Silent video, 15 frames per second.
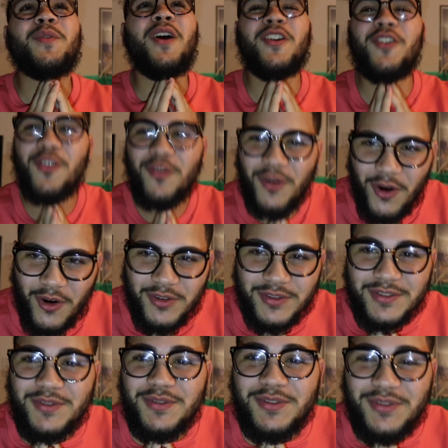We on a
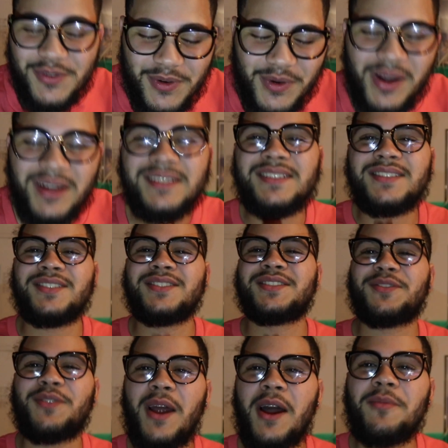road to 200
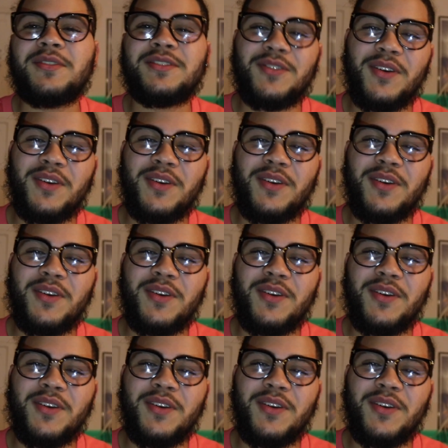subscribers.